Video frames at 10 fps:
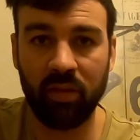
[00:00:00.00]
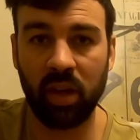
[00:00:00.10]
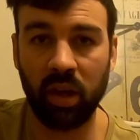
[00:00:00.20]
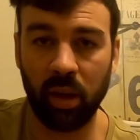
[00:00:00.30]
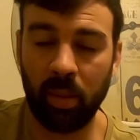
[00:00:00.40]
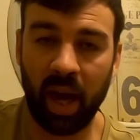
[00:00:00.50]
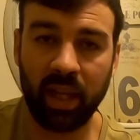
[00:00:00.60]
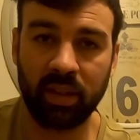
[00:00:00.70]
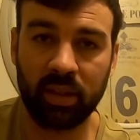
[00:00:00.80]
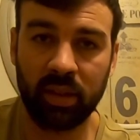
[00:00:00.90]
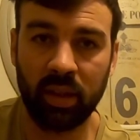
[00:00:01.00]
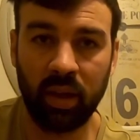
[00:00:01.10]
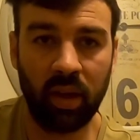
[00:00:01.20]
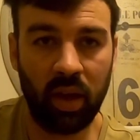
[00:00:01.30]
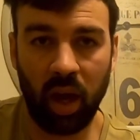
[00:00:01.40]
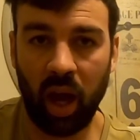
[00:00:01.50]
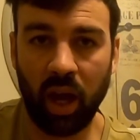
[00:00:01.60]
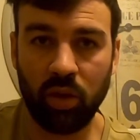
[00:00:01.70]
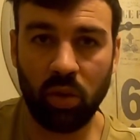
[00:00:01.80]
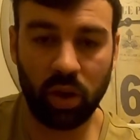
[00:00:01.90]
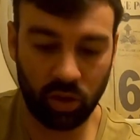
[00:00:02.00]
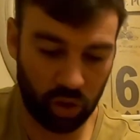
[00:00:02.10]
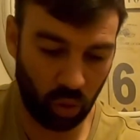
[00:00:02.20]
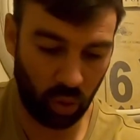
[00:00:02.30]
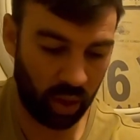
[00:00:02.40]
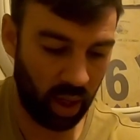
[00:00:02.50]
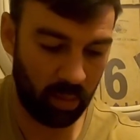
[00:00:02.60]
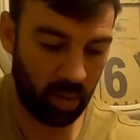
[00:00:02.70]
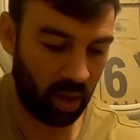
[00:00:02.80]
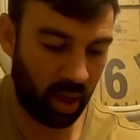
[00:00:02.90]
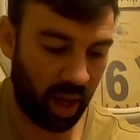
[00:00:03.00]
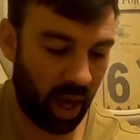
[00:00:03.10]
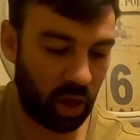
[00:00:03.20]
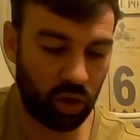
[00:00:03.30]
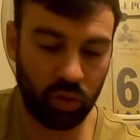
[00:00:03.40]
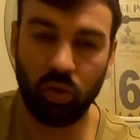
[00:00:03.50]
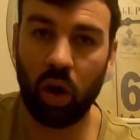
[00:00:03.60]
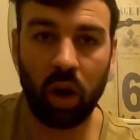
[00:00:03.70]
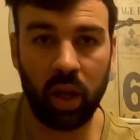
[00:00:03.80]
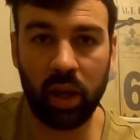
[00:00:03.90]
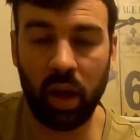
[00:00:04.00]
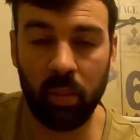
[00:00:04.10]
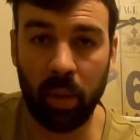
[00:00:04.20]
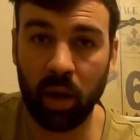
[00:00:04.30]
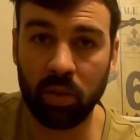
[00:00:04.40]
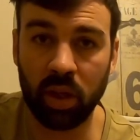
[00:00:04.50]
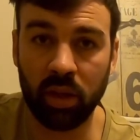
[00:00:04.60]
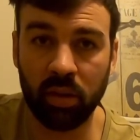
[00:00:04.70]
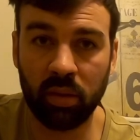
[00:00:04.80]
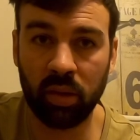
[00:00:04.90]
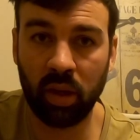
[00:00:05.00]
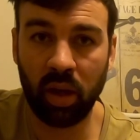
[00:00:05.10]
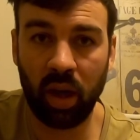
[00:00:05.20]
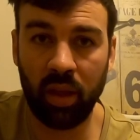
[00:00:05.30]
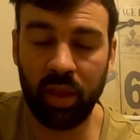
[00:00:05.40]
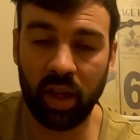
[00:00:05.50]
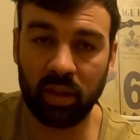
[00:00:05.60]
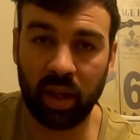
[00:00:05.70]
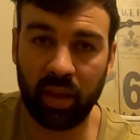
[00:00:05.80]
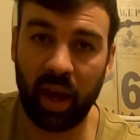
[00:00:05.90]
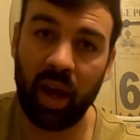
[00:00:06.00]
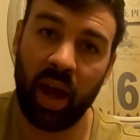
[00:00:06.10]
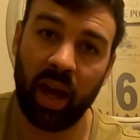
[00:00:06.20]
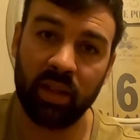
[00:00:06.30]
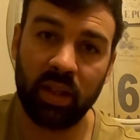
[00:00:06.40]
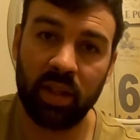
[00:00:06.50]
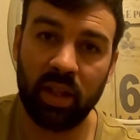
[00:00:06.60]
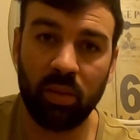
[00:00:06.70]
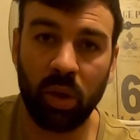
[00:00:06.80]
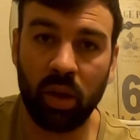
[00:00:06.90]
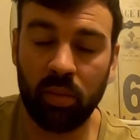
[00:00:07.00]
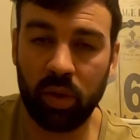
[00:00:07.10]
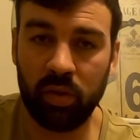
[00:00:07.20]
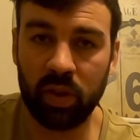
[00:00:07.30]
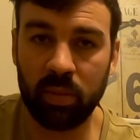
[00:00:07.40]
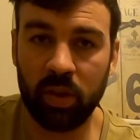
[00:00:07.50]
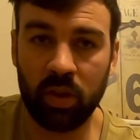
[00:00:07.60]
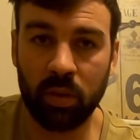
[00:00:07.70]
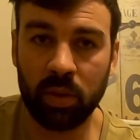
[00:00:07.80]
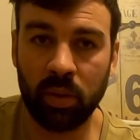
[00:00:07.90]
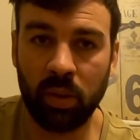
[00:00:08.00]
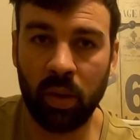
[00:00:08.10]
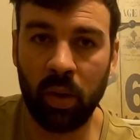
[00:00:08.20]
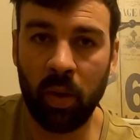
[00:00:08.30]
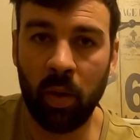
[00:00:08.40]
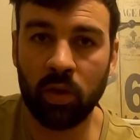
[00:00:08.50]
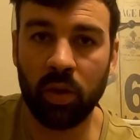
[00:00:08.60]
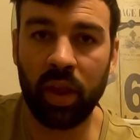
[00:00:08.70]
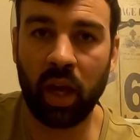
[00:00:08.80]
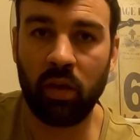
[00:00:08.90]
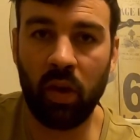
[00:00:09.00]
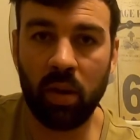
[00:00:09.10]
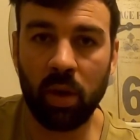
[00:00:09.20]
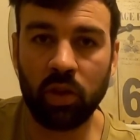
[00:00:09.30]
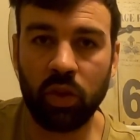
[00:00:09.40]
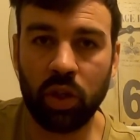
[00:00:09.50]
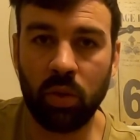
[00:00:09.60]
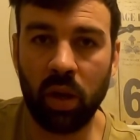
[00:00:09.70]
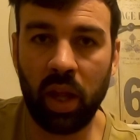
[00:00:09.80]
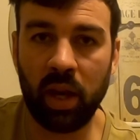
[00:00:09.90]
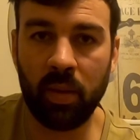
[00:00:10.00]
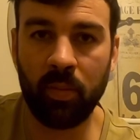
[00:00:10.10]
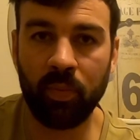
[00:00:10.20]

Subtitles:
done in the past. And you can shorten them and catch rockling and pouting and things like that, as I did in one of the previous videos. So thank you very much for tuning in.